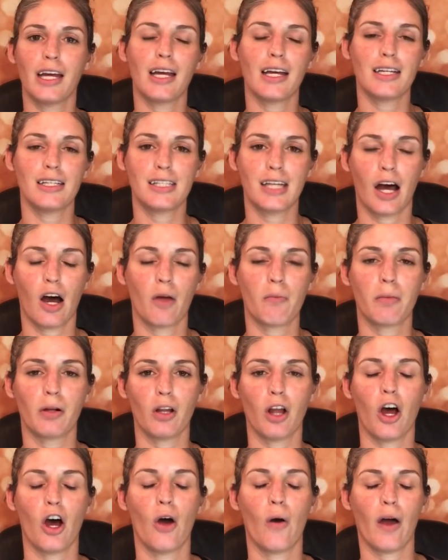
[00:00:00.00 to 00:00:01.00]
link it down
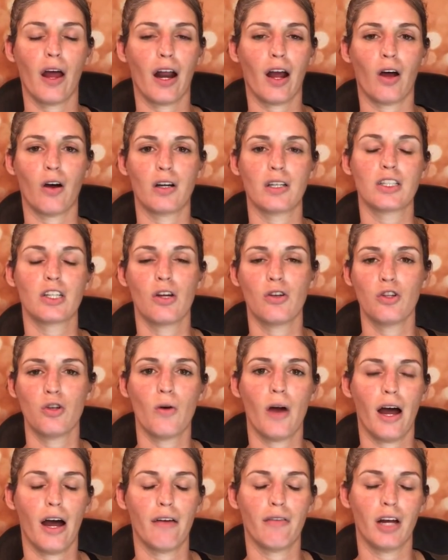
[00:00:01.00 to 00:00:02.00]
below. And I also
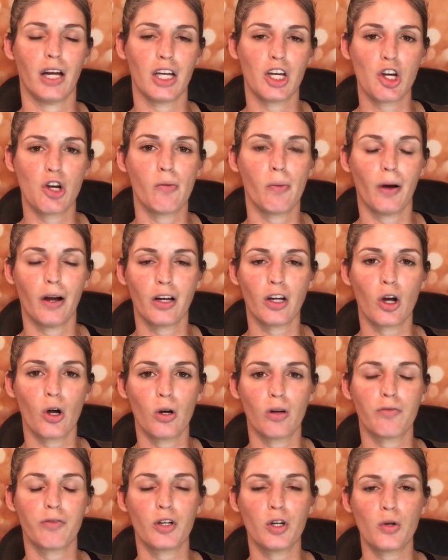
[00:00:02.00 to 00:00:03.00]
do have a coupon
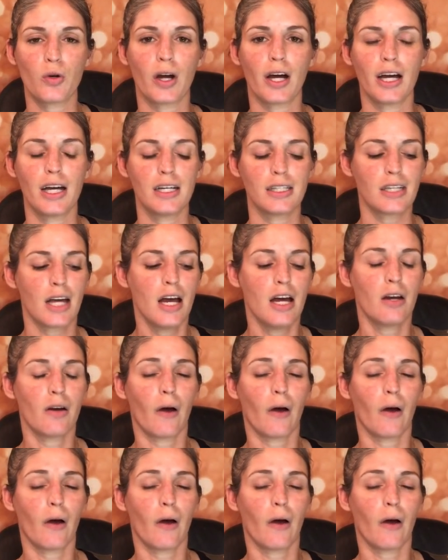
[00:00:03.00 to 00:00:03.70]
code for you guys.